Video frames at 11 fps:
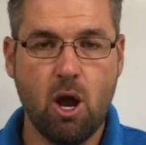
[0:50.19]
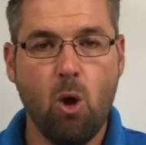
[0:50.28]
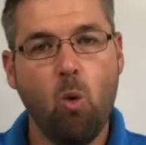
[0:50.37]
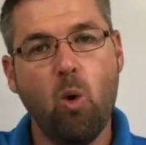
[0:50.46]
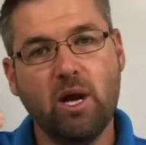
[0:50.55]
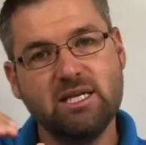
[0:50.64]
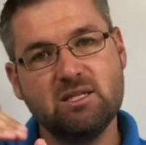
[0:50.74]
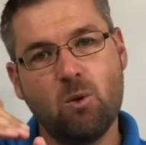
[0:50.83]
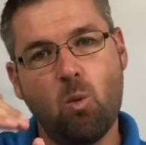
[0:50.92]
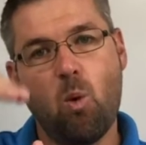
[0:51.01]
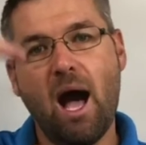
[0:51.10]
What is the
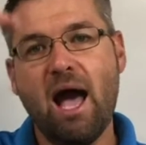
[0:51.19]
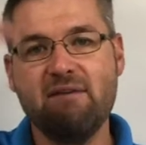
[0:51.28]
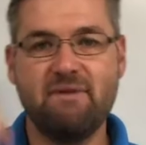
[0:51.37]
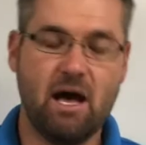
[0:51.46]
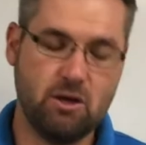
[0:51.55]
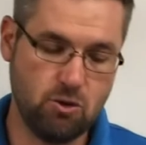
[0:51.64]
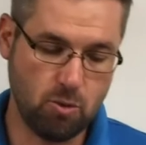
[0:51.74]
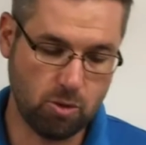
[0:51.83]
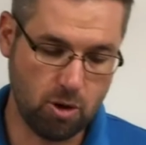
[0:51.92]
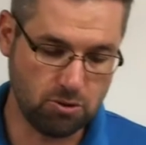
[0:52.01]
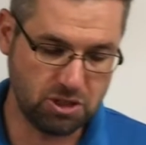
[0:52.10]
y value
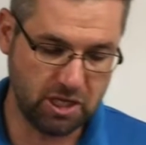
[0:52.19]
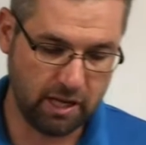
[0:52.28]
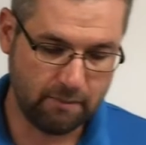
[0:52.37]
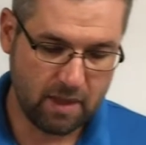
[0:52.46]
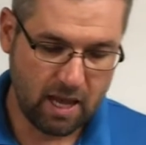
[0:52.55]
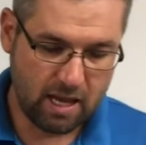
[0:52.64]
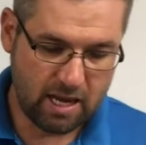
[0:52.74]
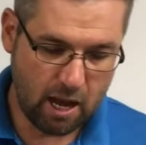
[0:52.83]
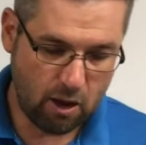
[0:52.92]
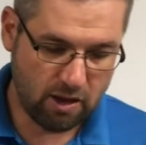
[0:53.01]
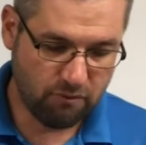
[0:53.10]
approaching?
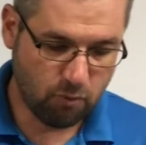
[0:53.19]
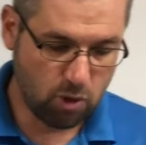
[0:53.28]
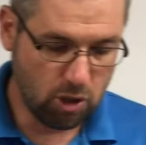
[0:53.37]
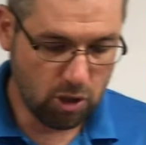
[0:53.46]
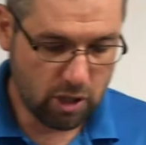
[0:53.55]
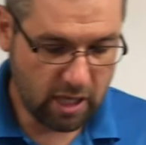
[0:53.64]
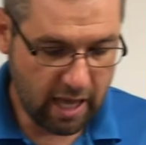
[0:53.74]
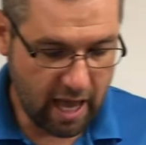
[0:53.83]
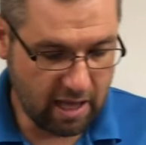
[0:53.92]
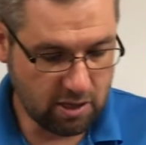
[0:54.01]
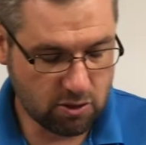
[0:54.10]
Now, if we're looking
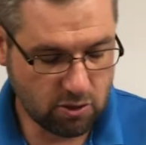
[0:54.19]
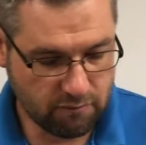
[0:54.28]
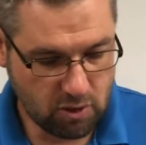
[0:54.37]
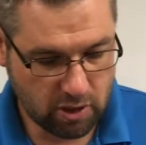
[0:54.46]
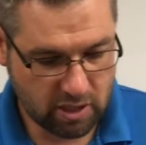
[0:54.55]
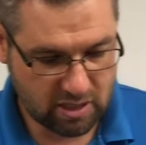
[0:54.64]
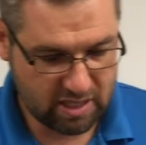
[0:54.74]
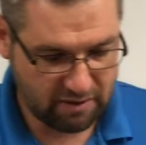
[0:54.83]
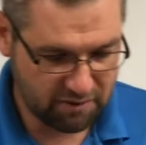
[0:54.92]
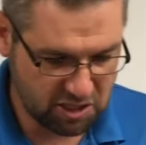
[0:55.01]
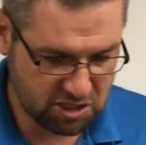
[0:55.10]
at, and so if you look at the
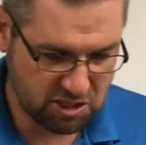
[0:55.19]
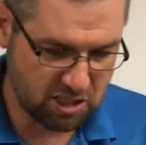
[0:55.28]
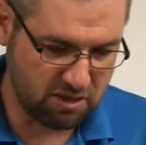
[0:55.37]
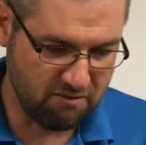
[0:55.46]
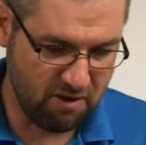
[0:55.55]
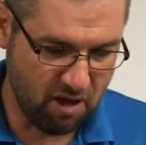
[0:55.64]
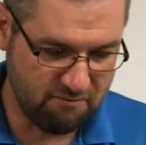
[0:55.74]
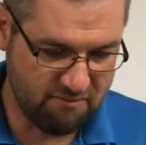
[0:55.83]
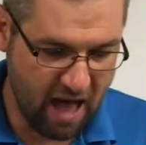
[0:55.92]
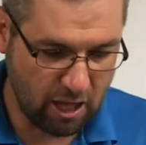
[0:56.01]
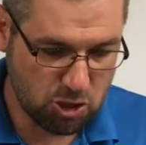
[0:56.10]
definition, it says a
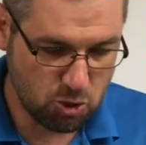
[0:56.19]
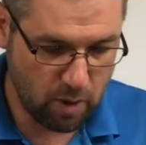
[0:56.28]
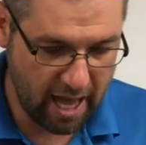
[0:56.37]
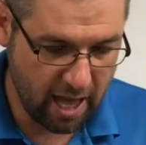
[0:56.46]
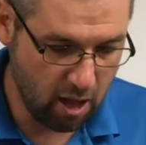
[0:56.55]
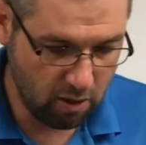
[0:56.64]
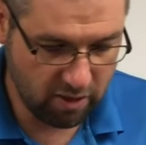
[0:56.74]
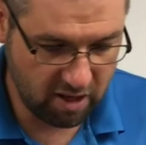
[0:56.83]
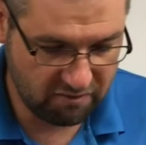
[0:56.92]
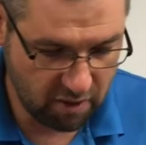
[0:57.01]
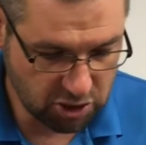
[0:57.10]
value L that
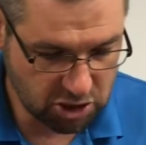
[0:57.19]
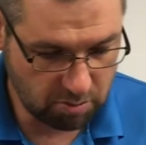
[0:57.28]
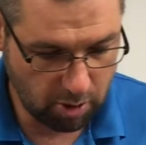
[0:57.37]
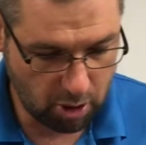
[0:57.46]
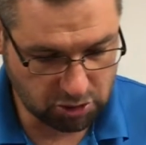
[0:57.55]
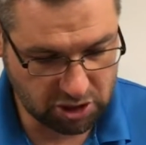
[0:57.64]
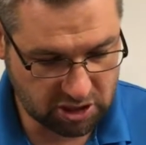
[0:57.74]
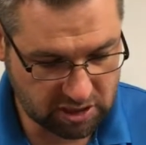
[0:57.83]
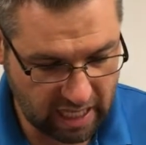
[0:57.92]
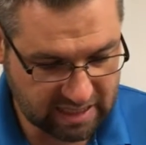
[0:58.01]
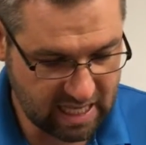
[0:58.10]
a function approaches
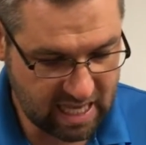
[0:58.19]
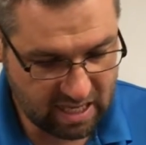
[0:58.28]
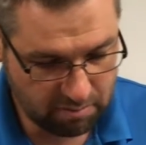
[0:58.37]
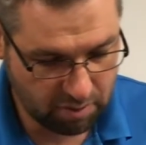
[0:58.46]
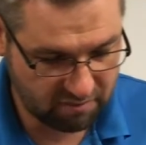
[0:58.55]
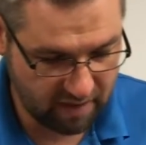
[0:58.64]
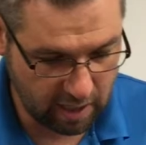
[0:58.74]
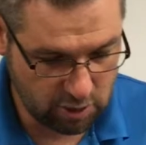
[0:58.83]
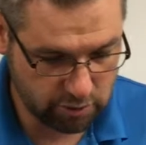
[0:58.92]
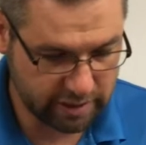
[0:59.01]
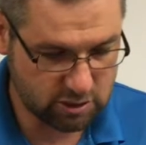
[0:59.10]
as the input
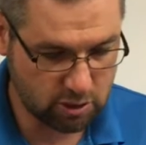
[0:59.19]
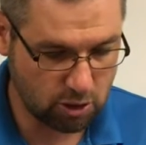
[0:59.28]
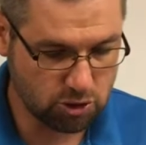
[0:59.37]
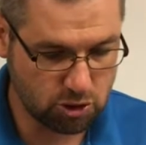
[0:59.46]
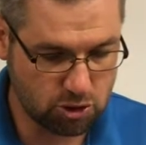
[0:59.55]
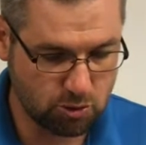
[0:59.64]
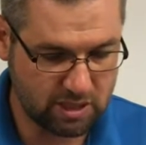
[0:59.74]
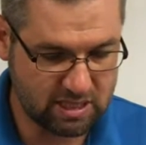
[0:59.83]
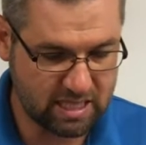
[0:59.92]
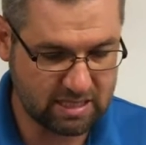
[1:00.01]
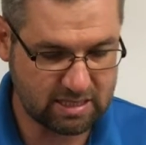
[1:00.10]
value gets closer to its
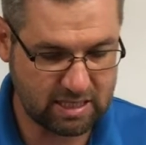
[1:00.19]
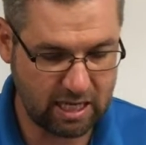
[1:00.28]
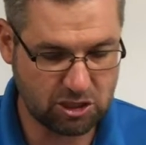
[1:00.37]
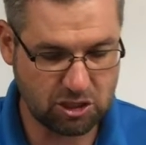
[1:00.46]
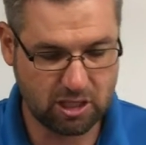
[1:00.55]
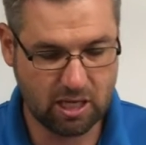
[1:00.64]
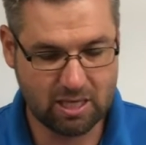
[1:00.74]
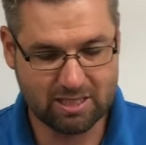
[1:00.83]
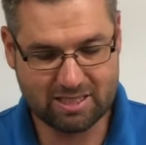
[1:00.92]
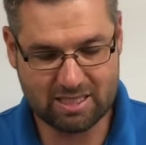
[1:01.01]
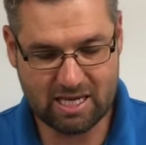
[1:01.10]
destination
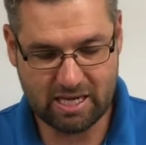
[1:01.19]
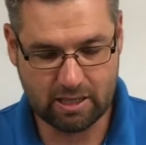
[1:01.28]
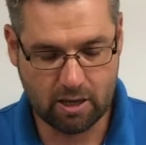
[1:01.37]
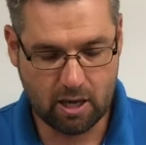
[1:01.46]
C.